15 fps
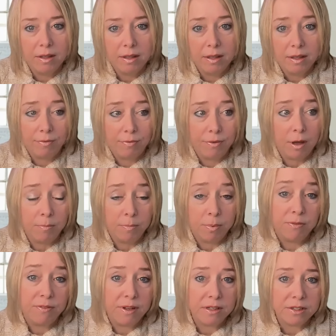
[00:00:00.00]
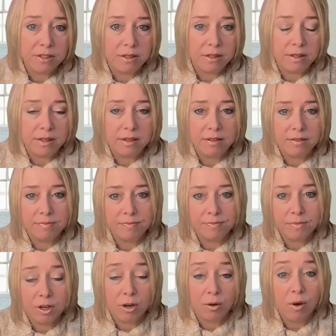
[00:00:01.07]
if unprofessional and
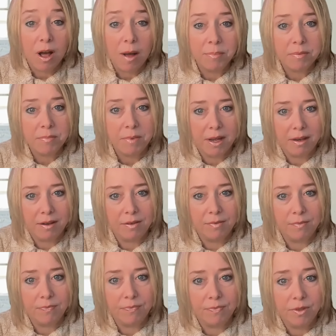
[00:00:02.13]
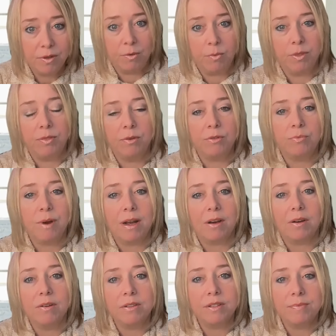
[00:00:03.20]
corrupt, might do with those
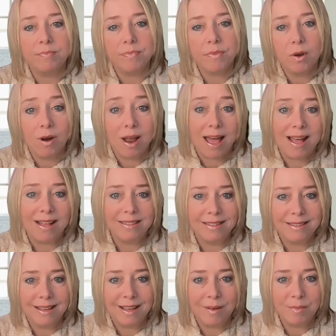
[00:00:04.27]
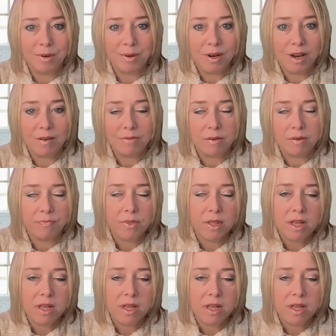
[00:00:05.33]
records or add to them or whatever.